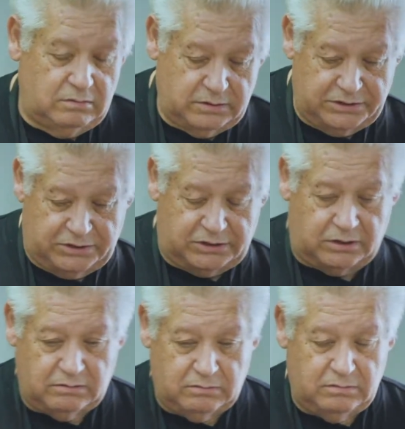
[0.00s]
this is
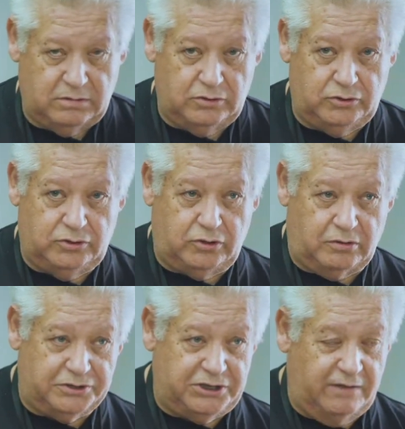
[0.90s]
a
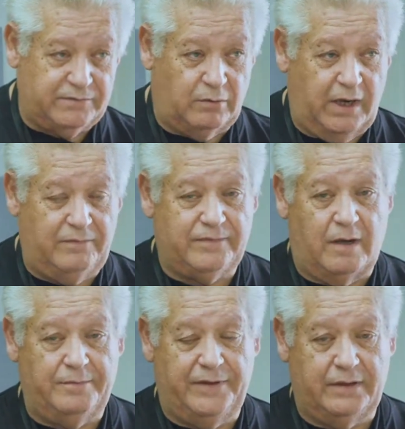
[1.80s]
total shift away
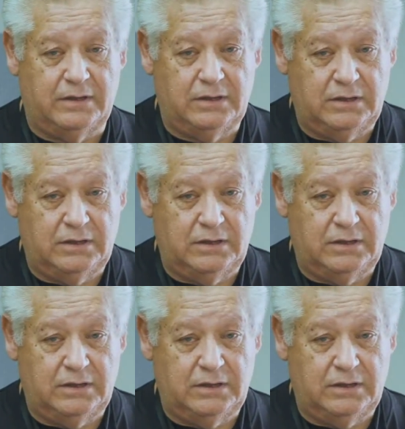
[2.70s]
from the